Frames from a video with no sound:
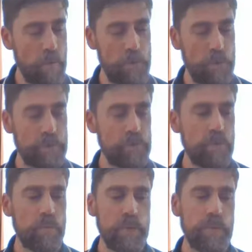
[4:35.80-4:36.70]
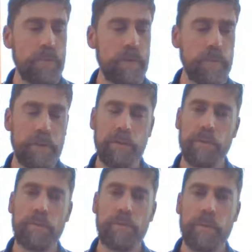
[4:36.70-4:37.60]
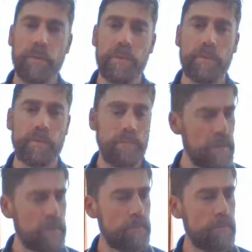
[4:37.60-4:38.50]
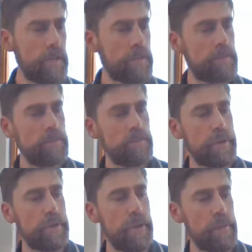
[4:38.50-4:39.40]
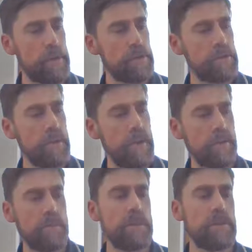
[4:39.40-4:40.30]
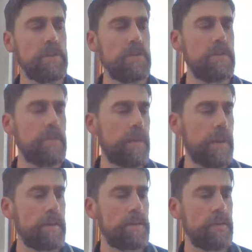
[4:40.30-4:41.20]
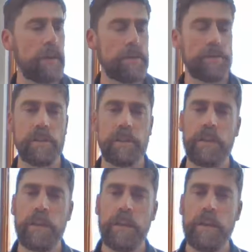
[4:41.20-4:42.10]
I'm not sure, what do you think we can do with this big piece of red cabbage? How can we use that to actually